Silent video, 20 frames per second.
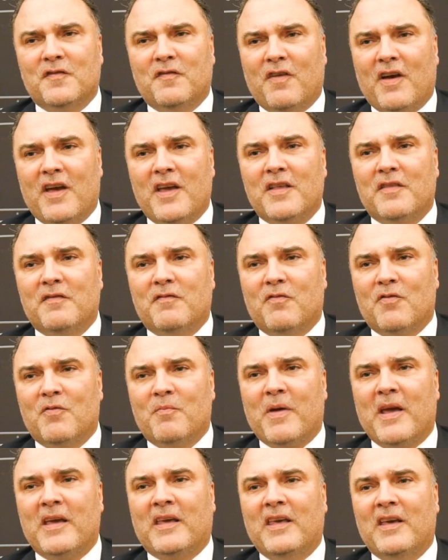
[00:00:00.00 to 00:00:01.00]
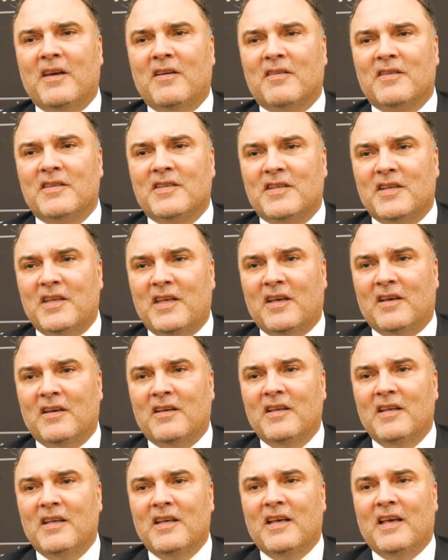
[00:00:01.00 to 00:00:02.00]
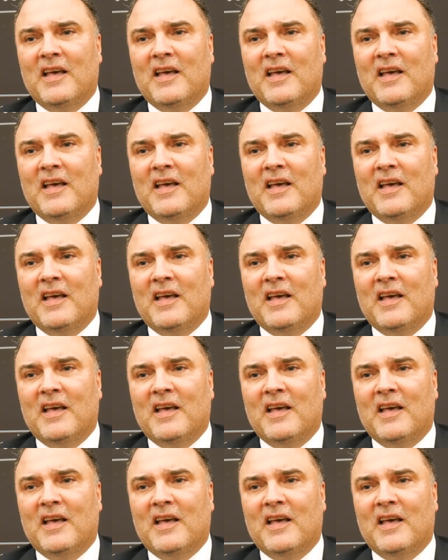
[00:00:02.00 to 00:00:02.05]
fight for Mikey Garcia.